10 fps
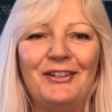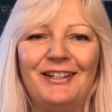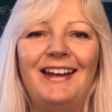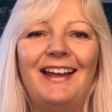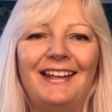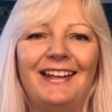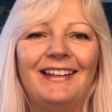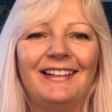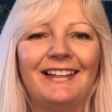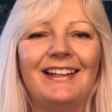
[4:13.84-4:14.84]
on a
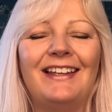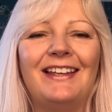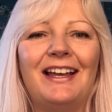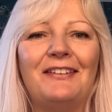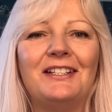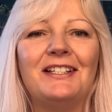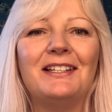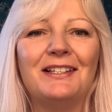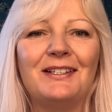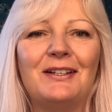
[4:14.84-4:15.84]
night uh, after
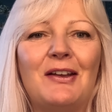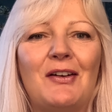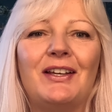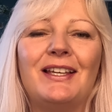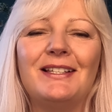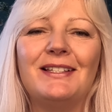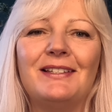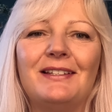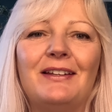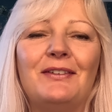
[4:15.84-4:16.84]
six o'clock
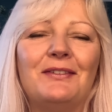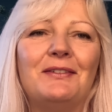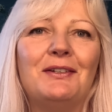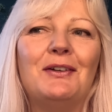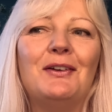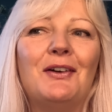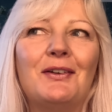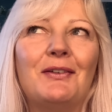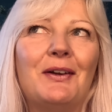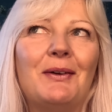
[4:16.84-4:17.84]
is no no
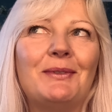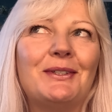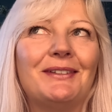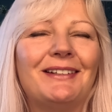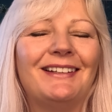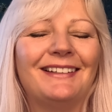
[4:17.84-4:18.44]
longer an option.